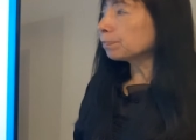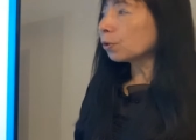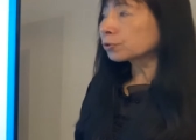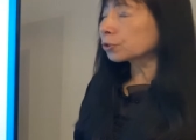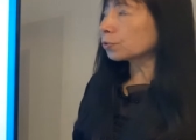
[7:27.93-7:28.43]

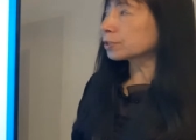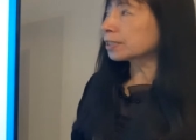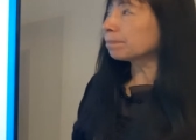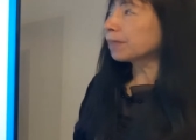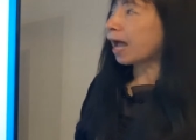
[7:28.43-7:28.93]
more so
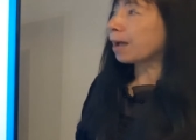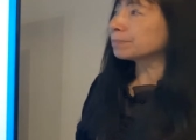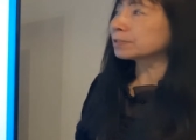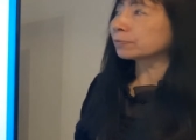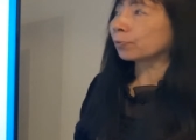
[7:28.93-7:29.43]

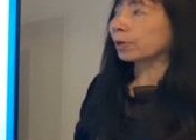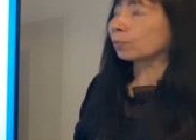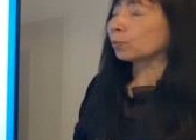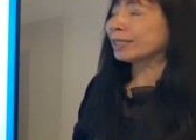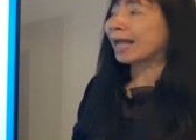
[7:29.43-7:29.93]
sometimes when
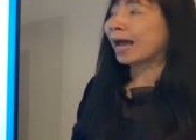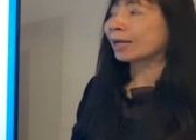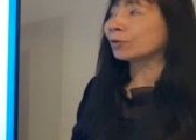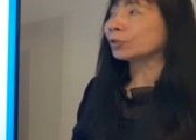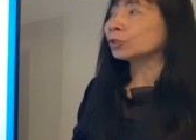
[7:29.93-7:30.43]
we are
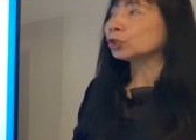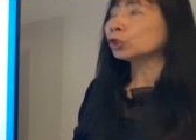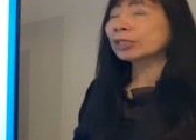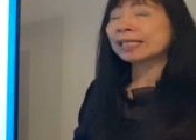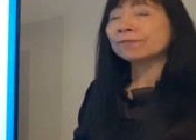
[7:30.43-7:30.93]

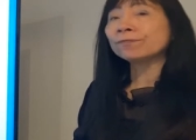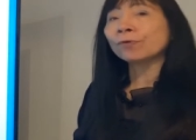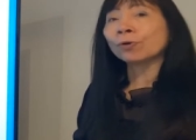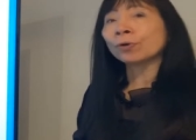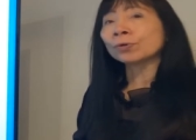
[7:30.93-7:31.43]
looking
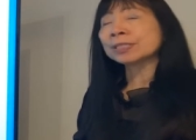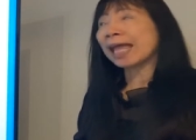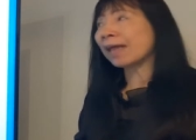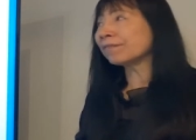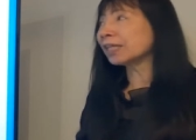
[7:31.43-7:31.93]
for those
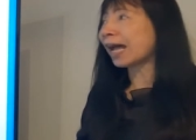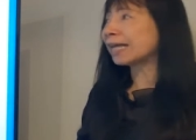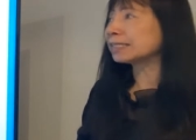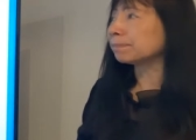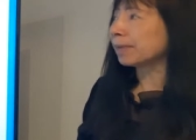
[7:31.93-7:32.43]

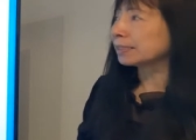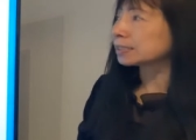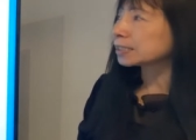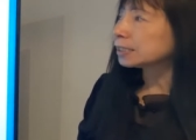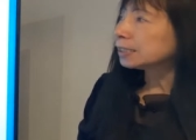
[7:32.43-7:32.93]

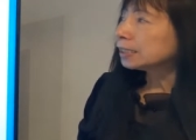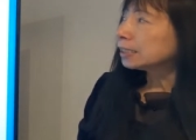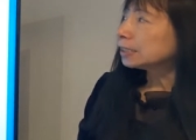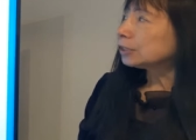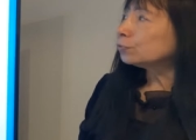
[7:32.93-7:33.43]
advertisement,
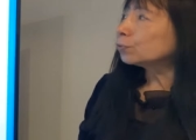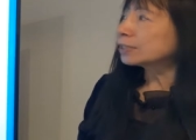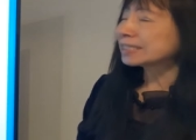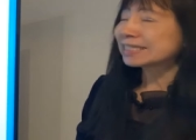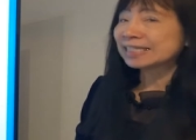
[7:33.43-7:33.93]
you will
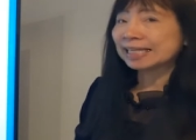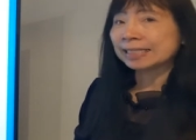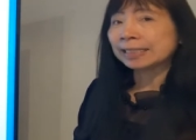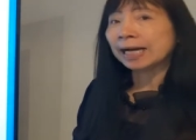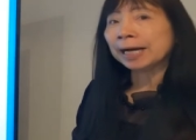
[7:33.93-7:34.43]

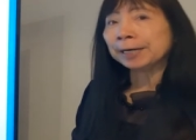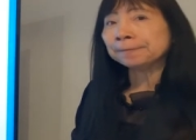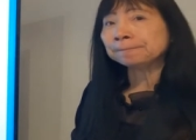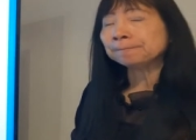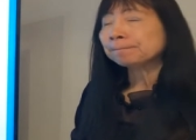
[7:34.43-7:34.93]
see
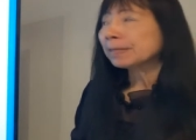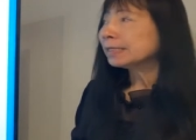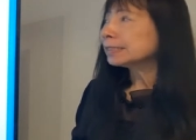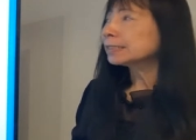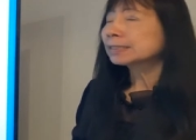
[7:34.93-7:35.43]
um,
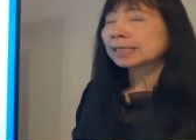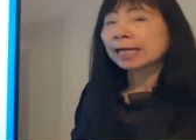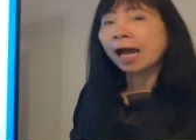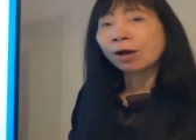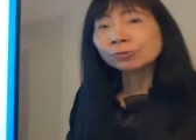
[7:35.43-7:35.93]
the
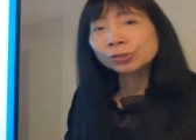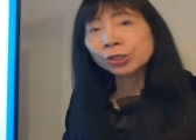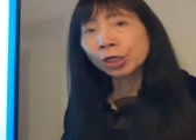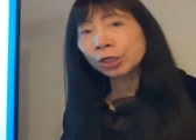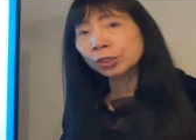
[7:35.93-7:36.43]

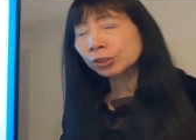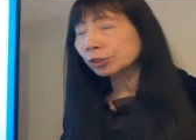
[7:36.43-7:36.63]
culture